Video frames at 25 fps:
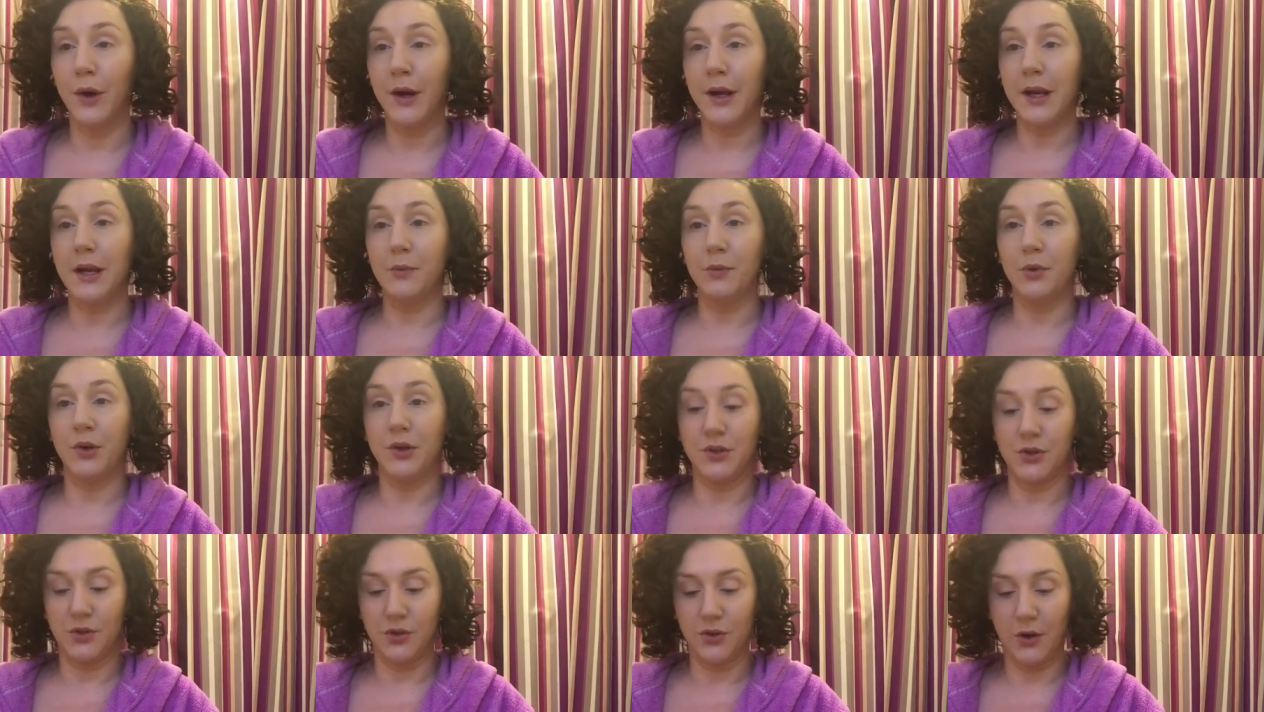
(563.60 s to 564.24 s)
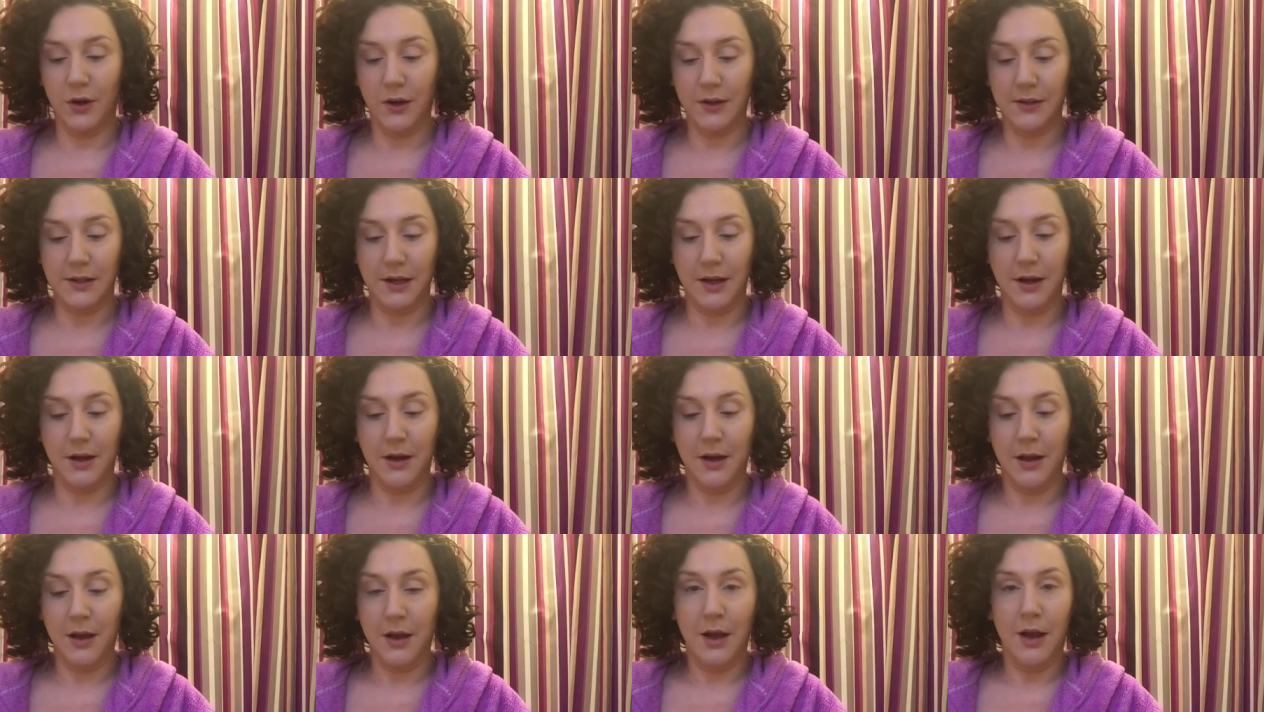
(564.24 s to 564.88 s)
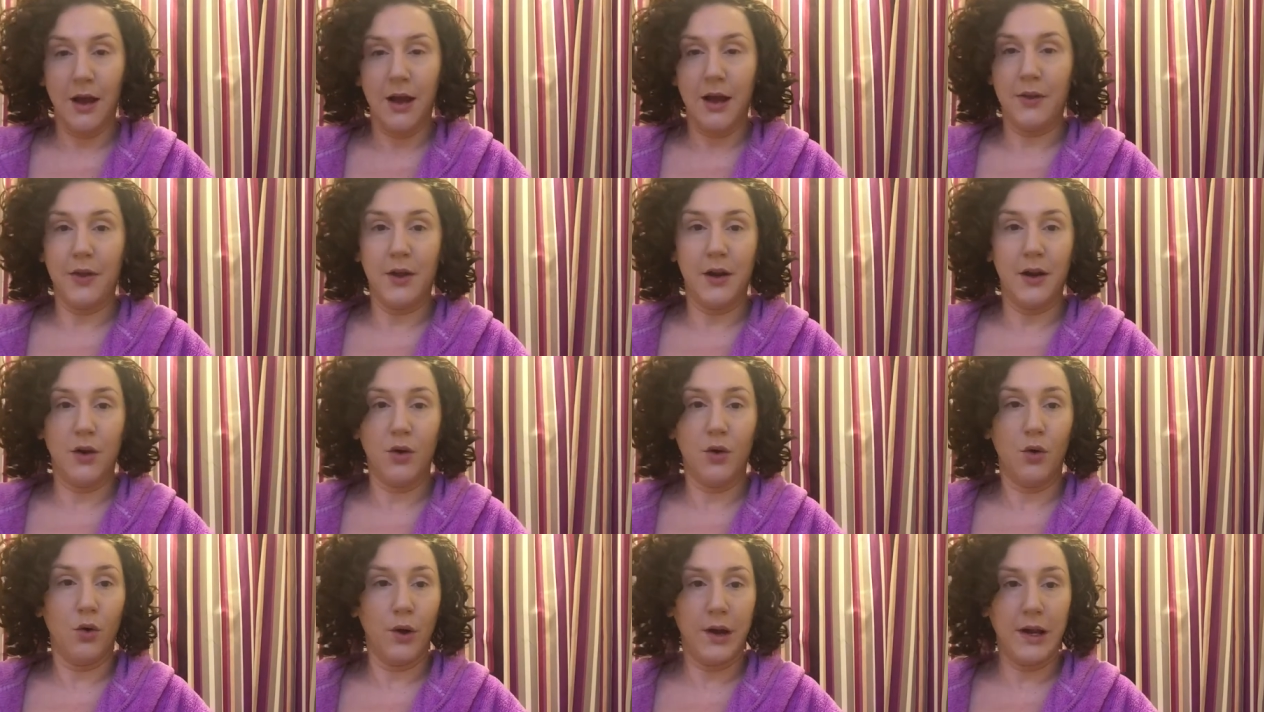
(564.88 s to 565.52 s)
oily moisturiser and then
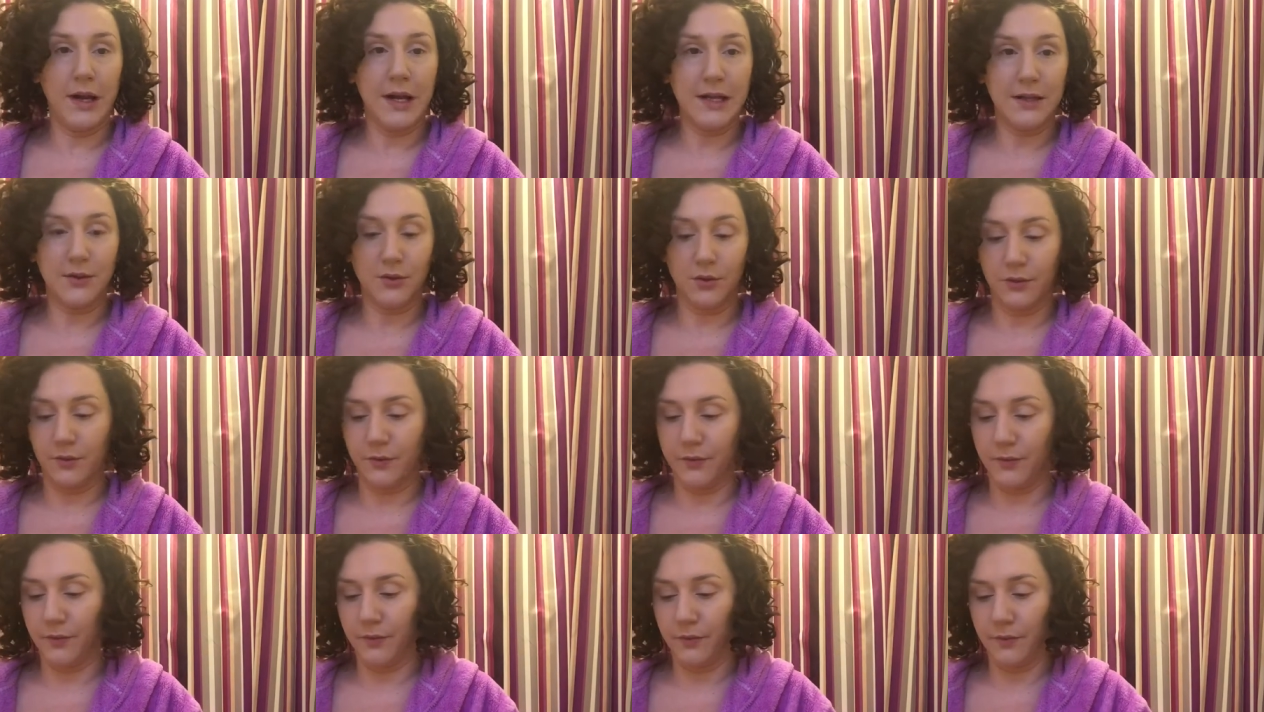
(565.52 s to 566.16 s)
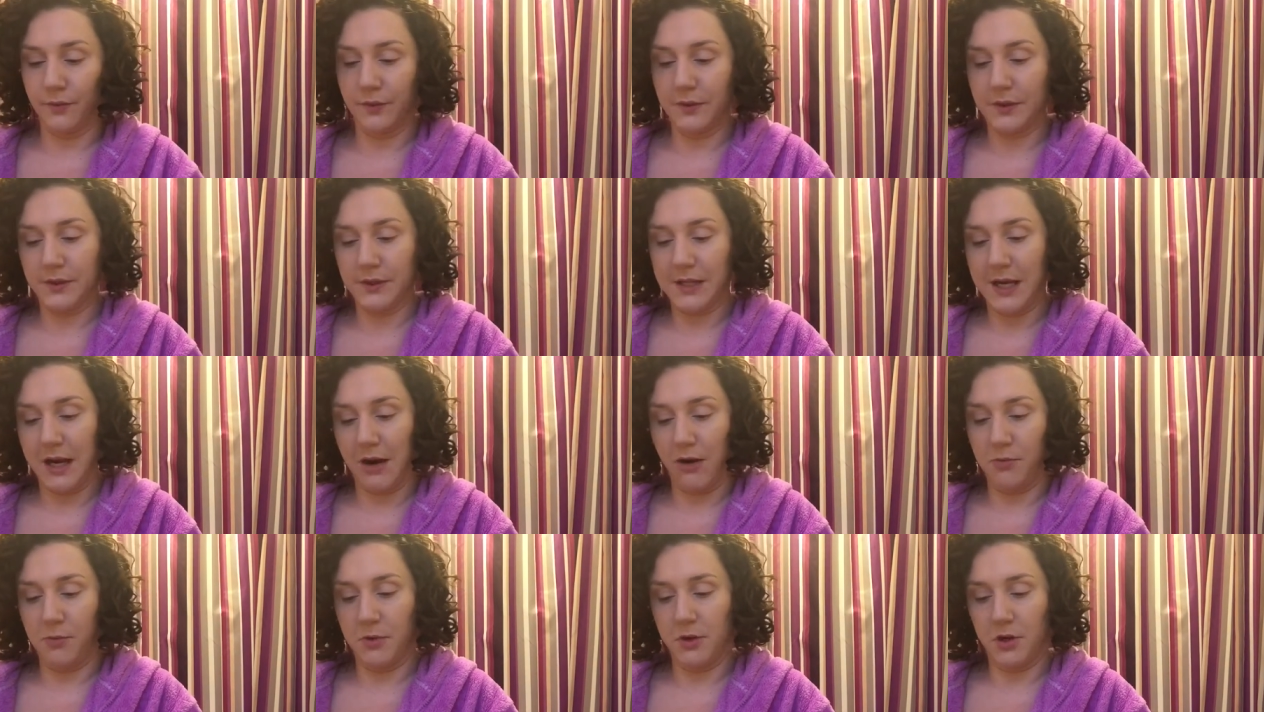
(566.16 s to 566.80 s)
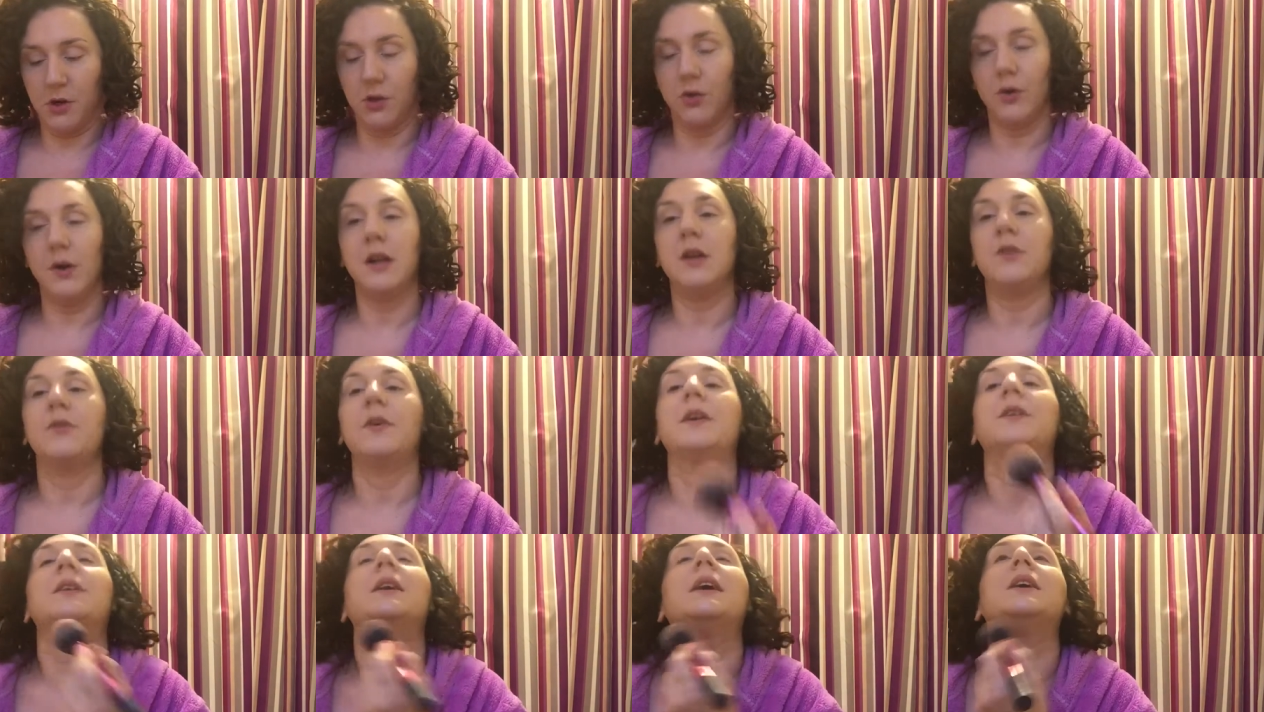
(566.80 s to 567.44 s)
an oily sort of serum and an
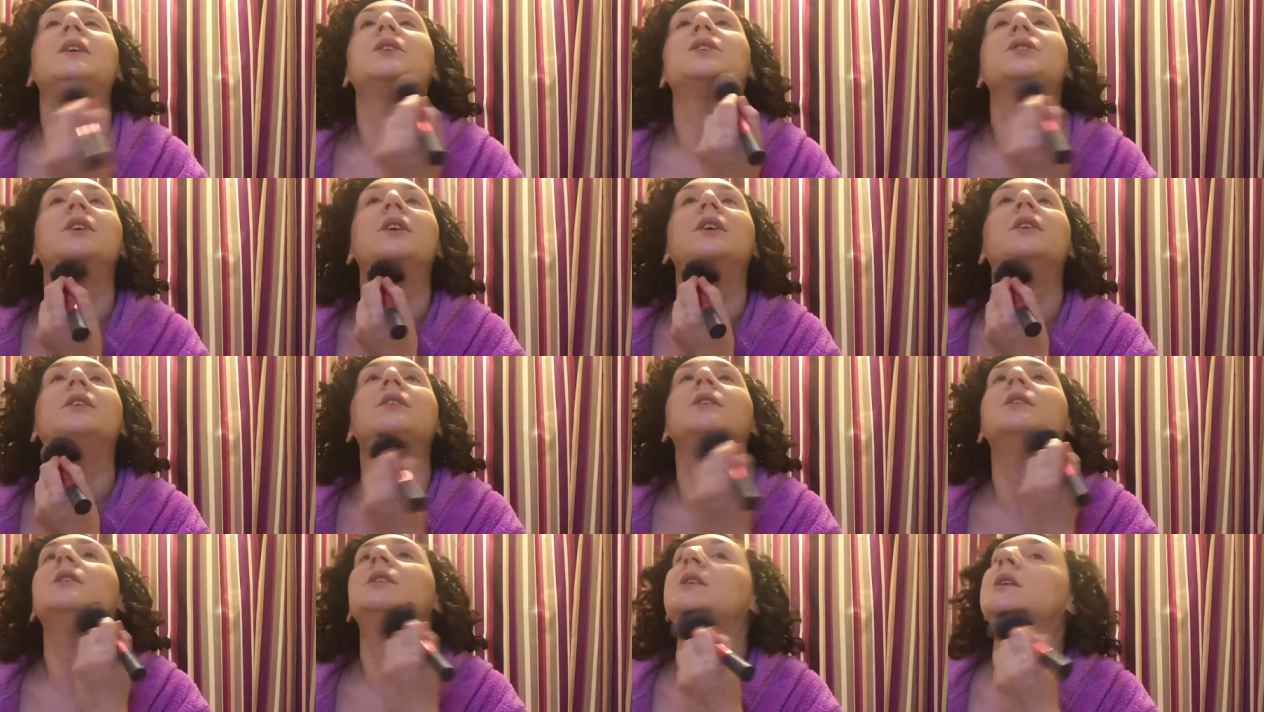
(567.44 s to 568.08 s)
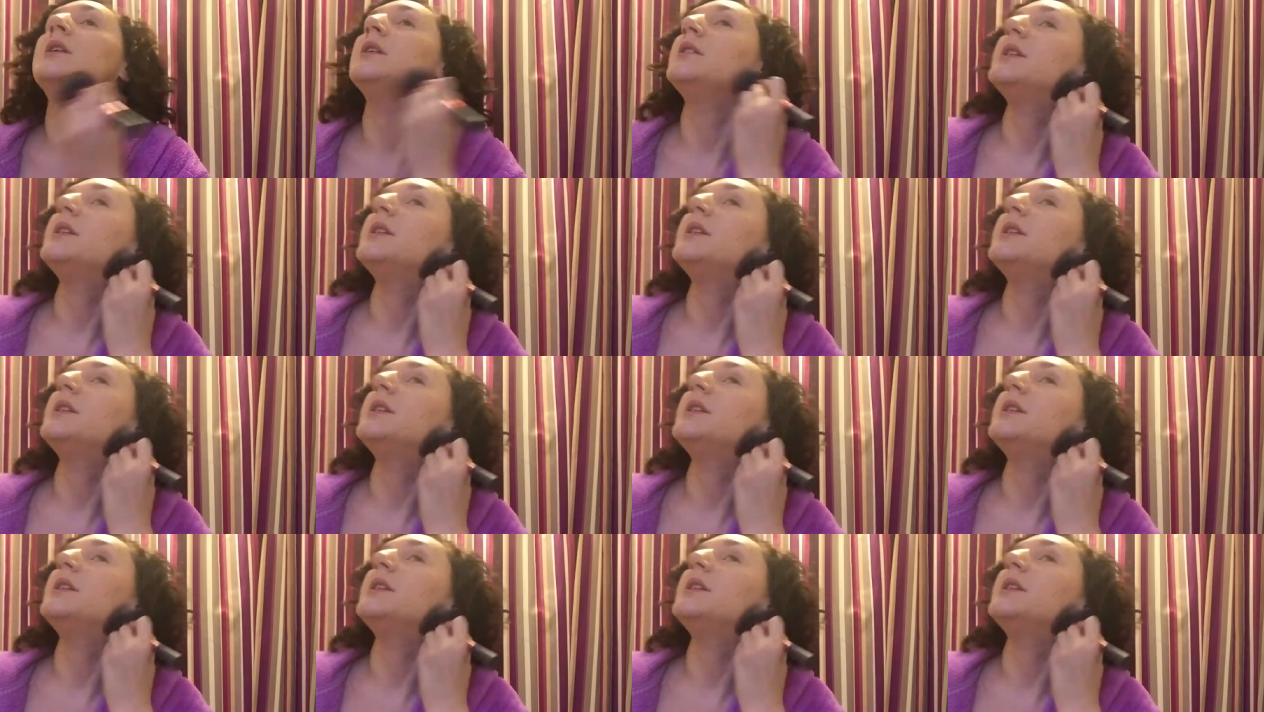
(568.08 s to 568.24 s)
oily foundation,